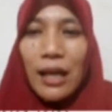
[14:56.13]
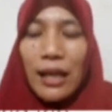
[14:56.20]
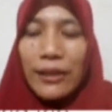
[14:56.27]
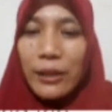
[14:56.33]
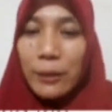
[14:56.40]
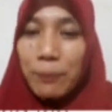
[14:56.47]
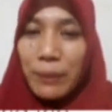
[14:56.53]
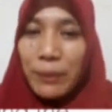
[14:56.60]

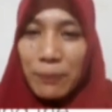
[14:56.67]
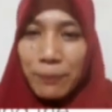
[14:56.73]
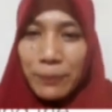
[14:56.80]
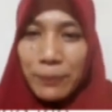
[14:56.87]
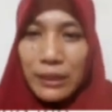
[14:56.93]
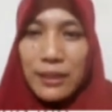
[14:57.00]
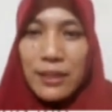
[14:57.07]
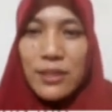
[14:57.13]
The
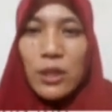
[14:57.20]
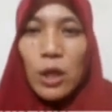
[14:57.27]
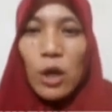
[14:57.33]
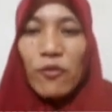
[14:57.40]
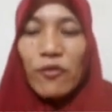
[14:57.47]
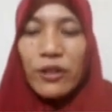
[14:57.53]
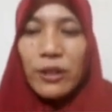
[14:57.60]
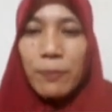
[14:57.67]
purpose
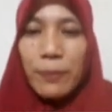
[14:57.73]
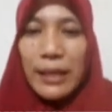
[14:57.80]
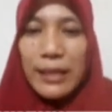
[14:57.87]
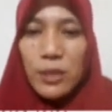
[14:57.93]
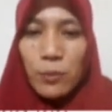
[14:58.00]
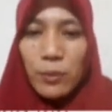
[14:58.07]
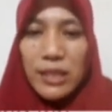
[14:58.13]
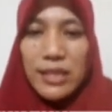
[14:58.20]
of reply
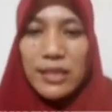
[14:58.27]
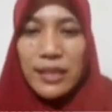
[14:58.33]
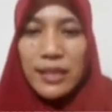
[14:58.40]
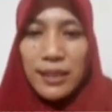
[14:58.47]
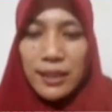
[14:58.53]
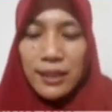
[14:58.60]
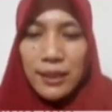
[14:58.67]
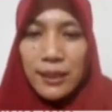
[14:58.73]
speech
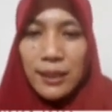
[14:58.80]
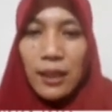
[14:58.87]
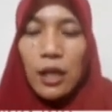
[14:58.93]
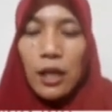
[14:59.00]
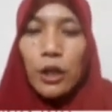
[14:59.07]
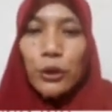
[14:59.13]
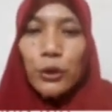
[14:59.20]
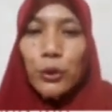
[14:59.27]
here
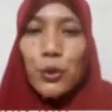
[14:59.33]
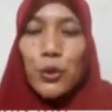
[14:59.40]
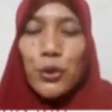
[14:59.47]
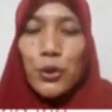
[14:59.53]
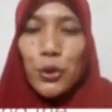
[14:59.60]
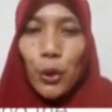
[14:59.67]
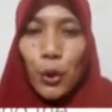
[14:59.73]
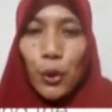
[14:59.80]
to
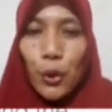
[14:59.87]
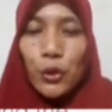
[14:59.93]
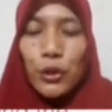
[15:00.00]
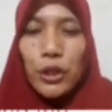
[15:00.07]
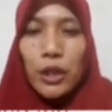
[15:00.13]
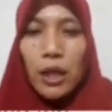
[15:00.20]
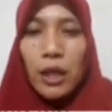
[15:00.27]
show